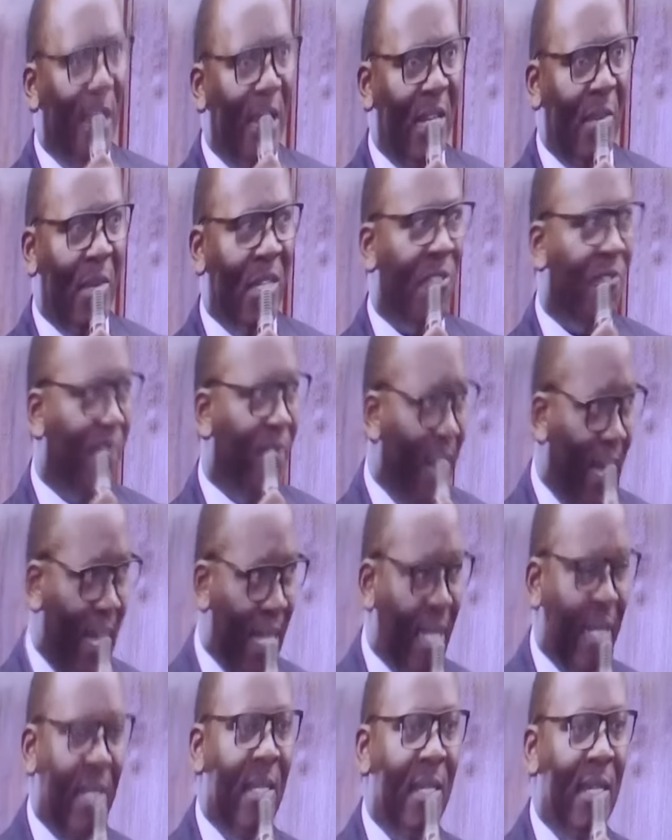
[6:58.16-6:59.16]
via
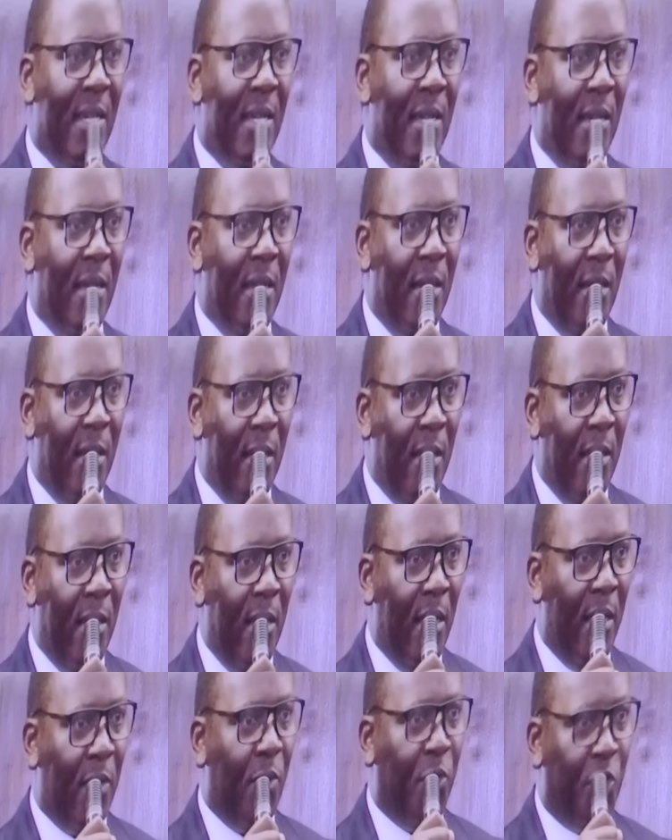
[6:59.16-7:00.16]
a
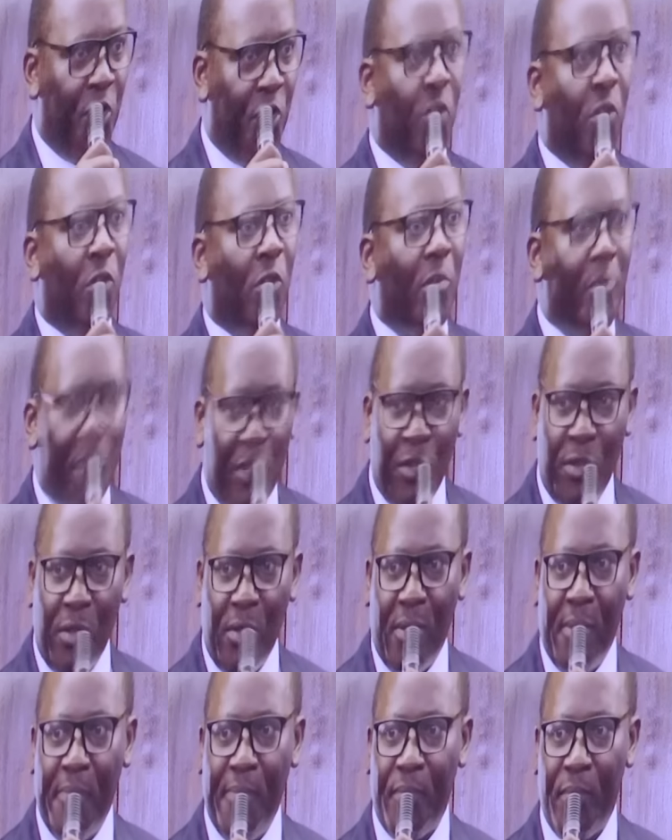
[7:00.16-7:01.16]
constitutional commission?
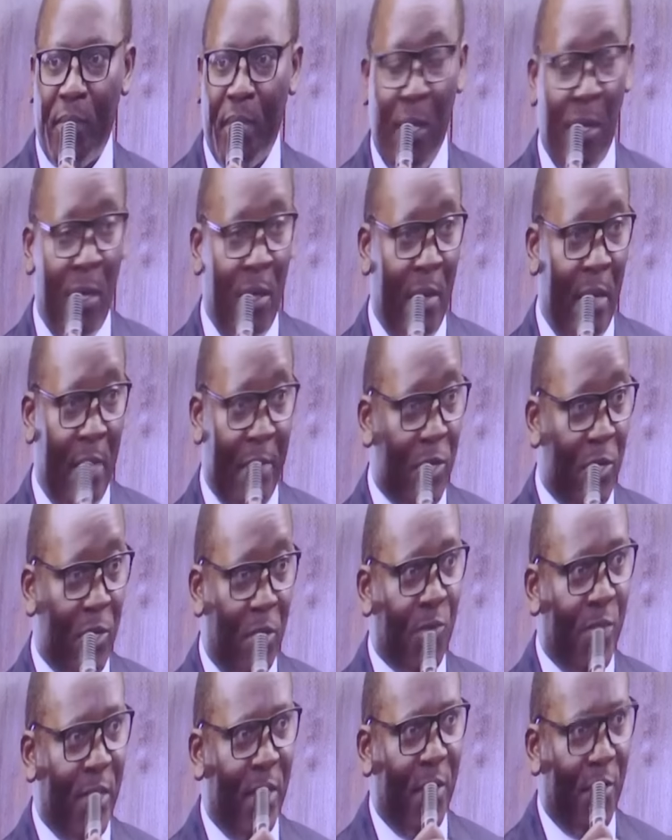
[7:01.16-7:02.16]
Because what the
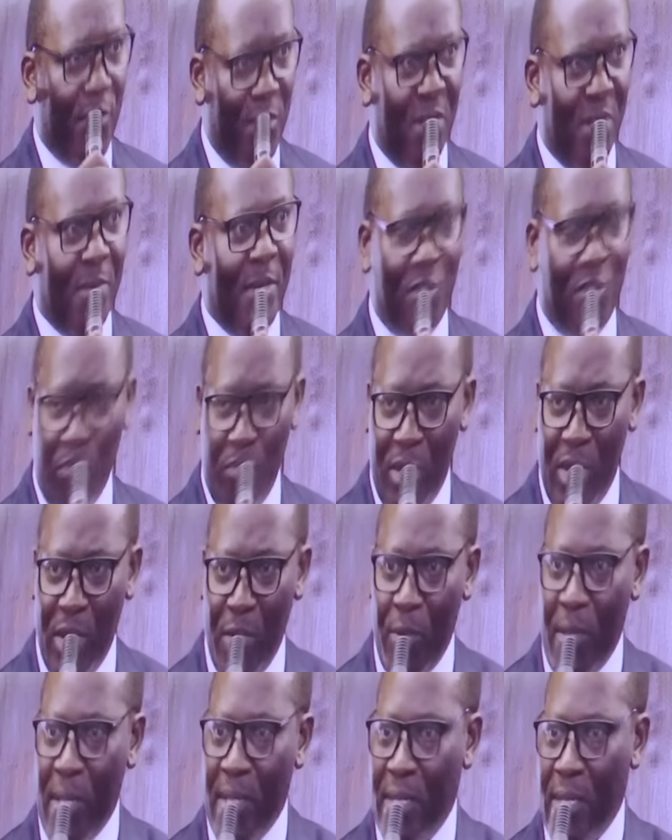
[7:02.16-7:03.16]
Honourable Asuman was
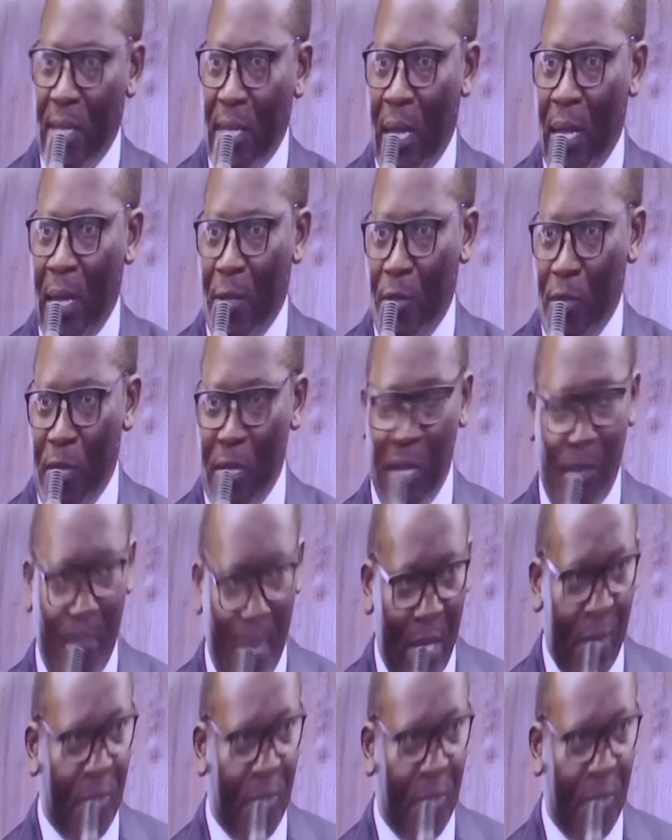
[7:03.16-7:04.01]
talking about is